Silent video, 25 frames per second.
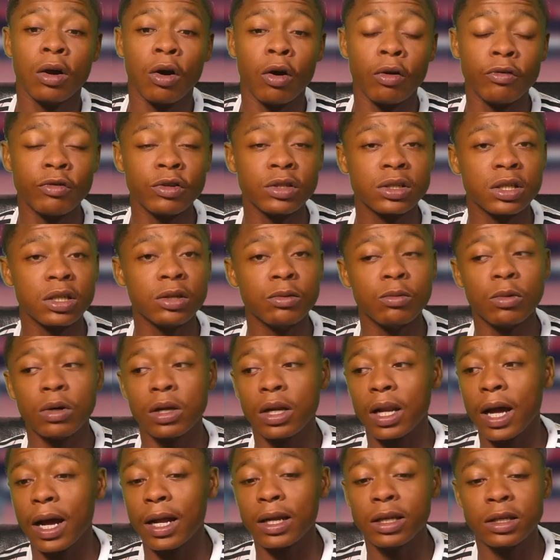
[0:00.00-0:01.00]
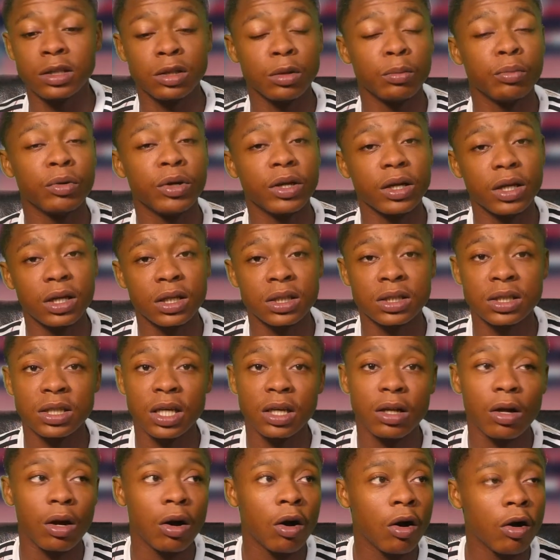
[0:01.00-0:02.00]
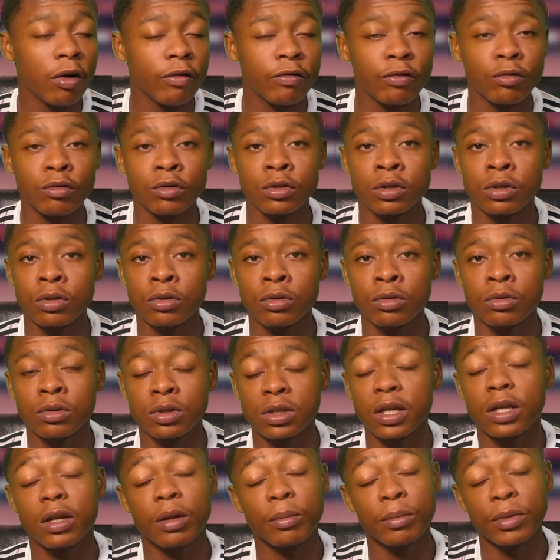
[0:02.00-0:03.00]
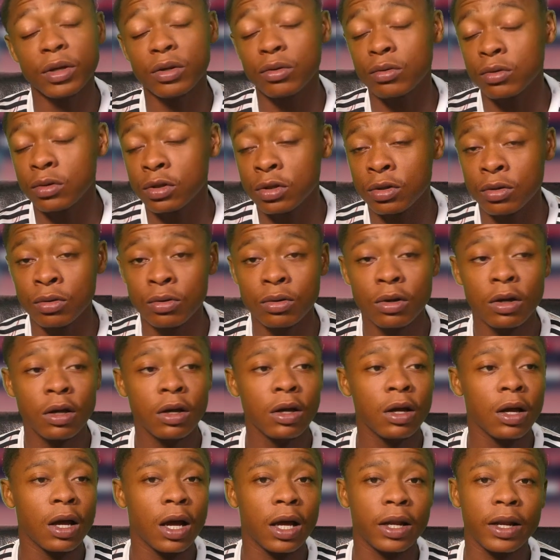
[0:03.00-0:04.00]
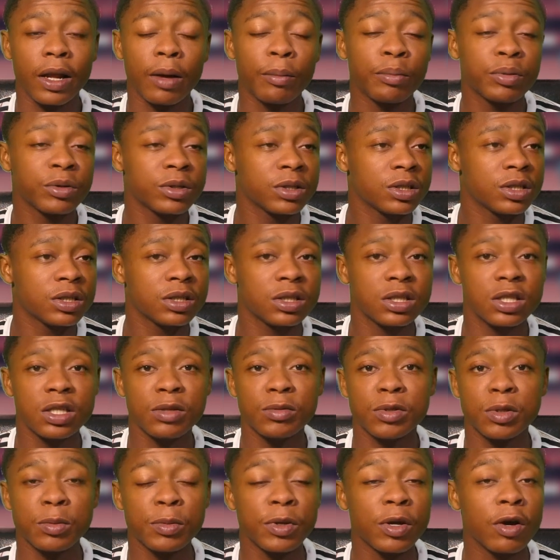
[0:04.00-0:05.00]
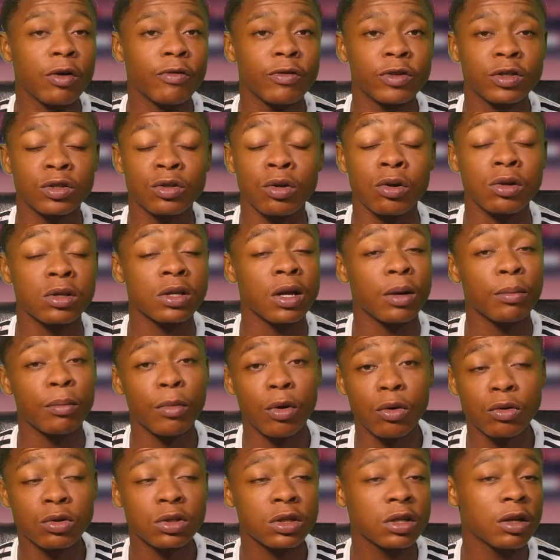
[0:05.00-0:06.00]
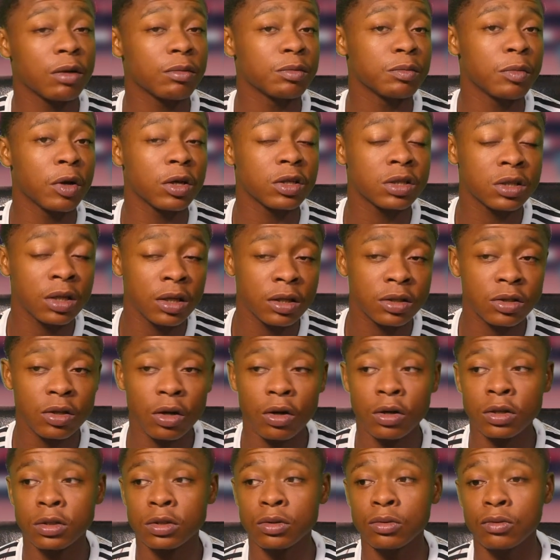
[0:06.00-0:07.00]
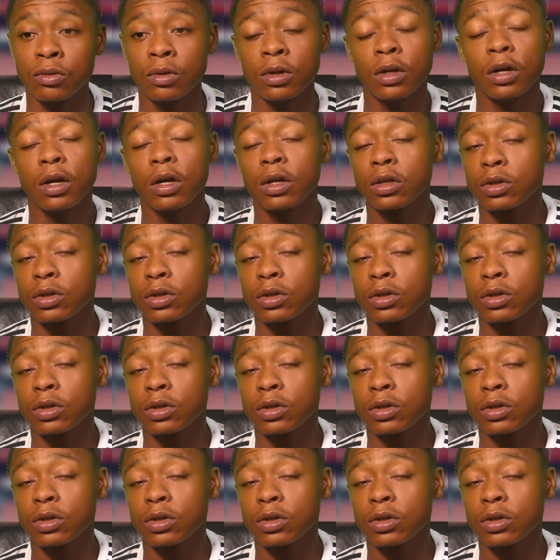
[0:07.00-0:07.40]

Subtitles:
Obviously, we're likely to bring in a centre-half or two, centre-mid or two, and that position seems to be overstocked at most clubs, much less Arsenal.